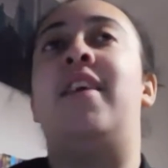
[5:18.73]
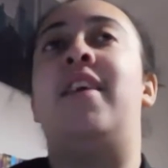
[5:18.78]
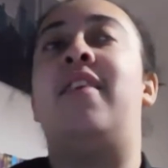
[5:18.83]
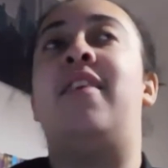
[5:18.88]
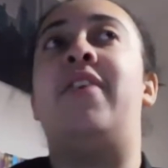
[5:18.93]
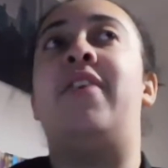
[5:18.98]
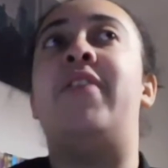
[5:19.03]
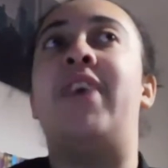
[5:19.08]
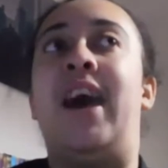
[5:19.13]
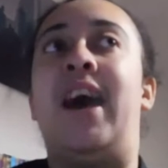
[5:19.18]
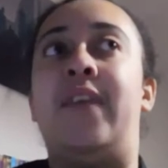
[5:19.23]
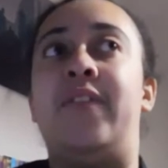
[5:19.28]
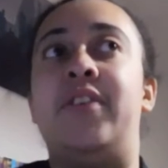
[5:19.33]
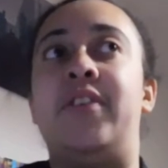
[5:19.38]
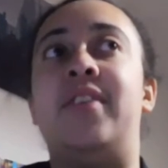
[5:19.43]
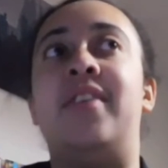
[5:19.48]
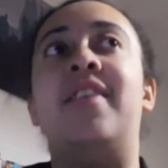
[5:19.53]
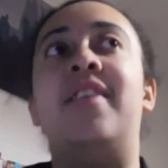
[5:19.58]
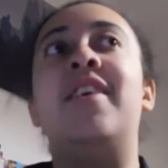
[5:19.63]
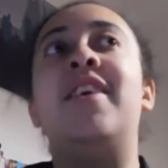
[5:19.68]
It
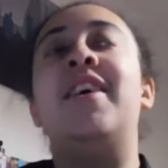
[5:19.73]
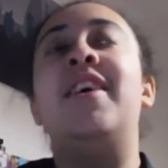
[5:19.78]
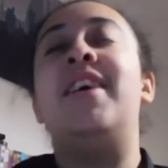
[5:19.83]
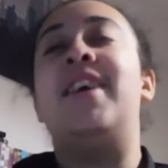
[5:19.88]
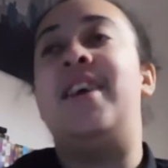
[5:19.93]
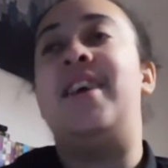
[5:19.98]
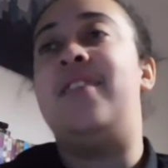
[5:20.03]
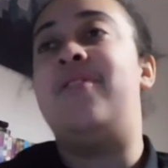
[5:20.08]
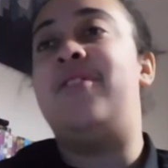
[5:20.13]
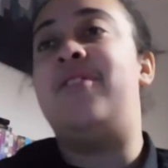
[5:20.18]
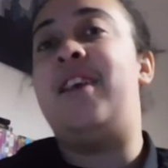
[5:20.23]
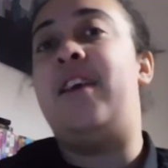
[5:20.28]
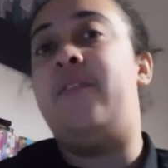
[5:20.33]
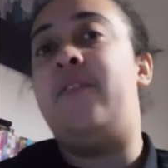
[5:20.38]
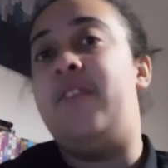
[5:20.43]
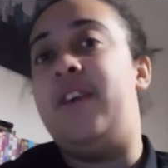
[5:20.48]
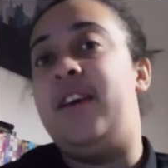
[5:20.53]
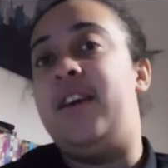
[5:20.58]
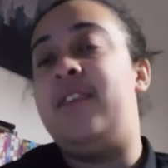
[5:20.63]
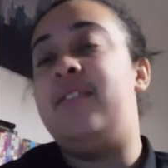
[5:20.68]
is on
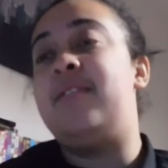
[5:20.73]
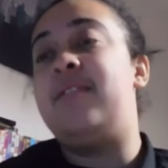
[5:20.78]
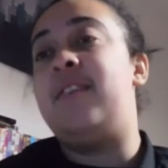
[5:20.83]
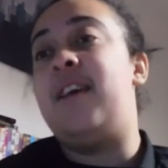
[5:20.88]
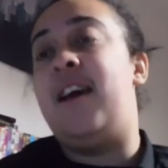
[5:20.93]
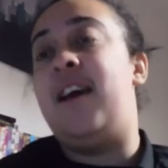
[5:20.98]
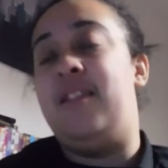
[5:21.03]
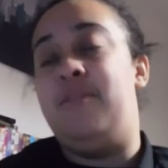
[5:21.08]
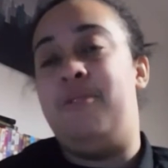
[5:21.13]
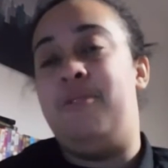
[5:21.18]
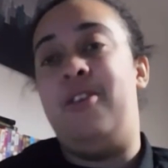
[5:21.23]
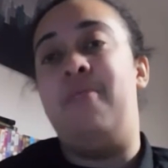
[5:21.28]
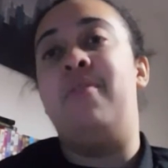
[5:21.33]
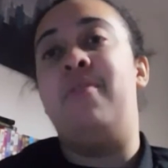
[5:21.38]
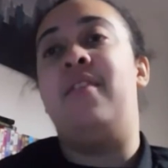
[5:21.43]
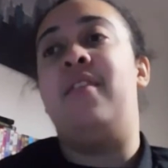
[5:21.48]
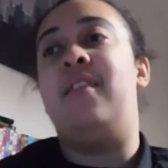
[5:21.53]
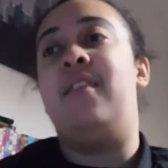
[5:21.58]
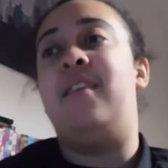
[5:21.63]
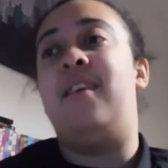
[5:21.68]
Netflix at the
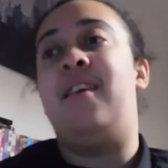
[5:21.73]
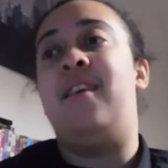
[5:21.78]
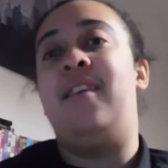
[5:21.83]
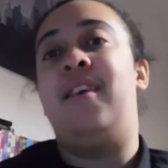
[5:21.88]
moment,